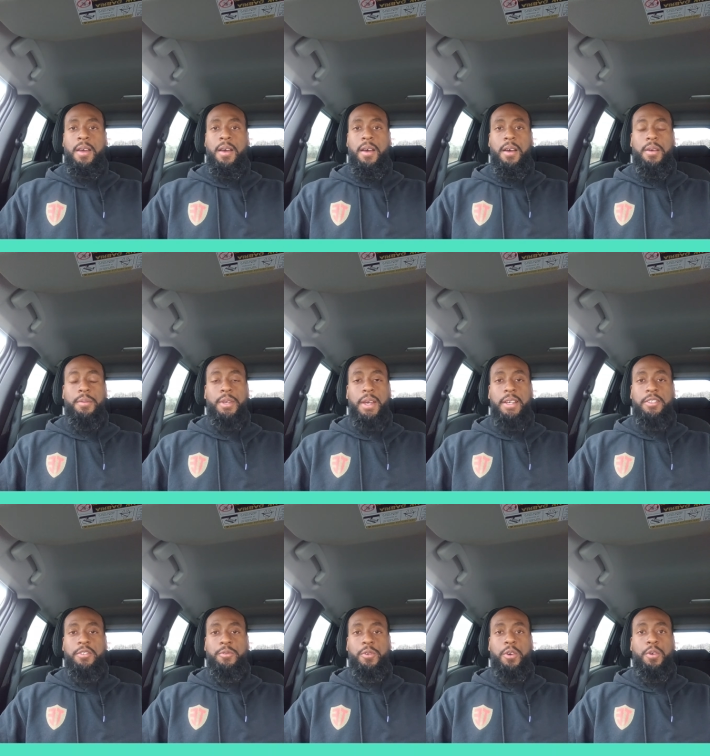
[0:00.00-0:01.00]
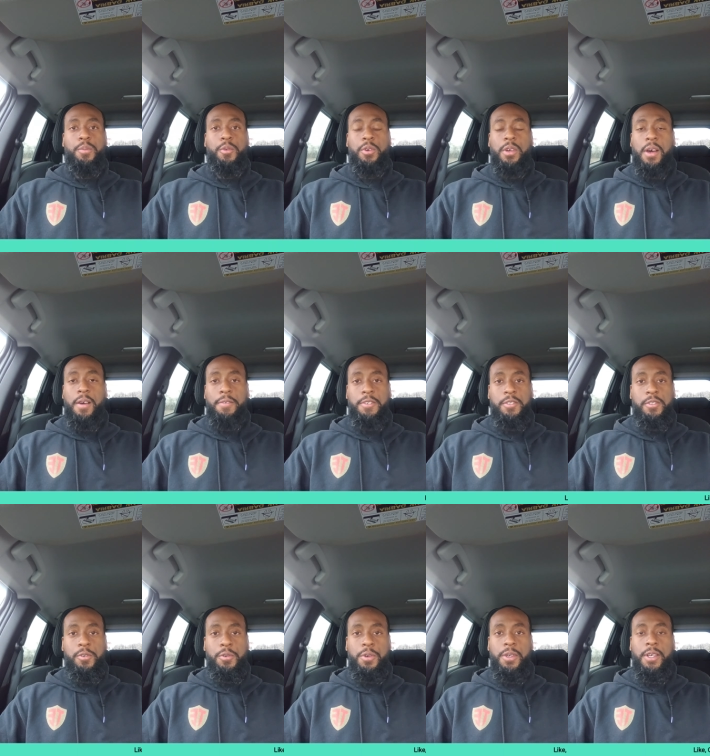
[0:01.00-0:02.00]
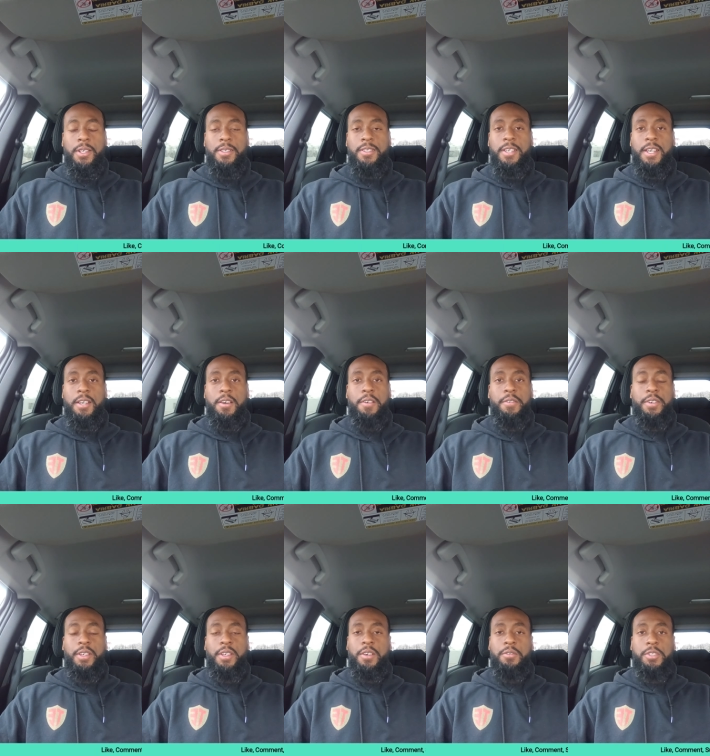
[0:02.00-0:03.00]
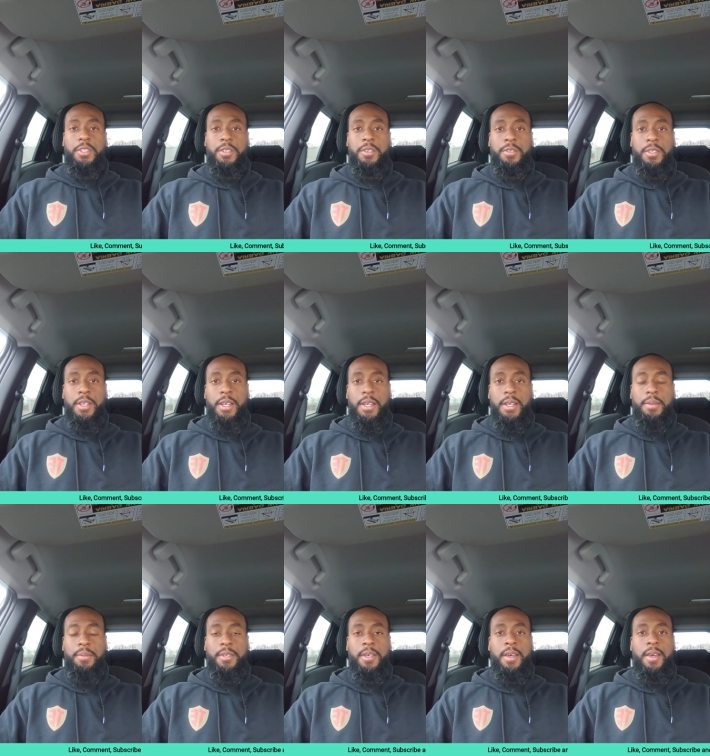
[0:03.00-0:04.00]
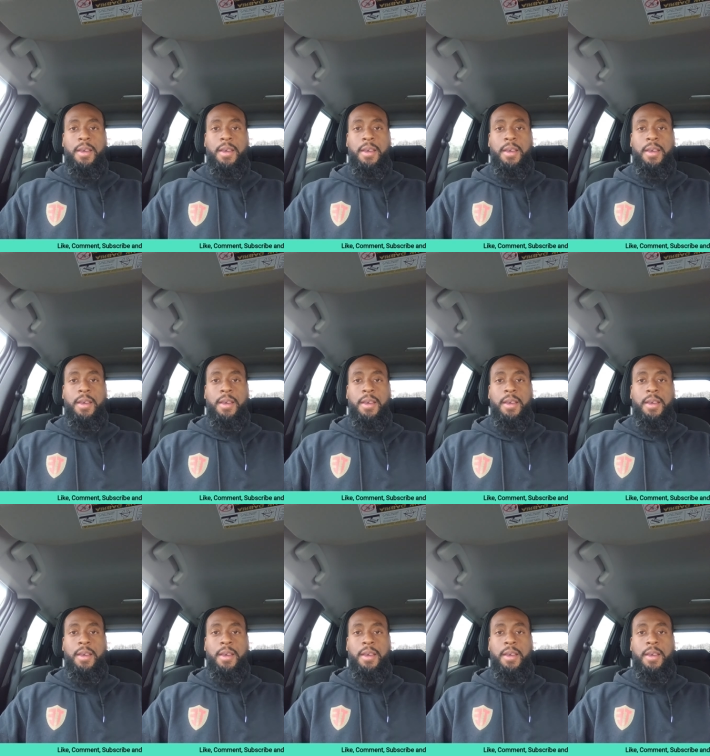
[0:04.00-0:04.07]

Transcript: Uh, you had Sherrone Moore, the offense coordinator, take over and coach those games.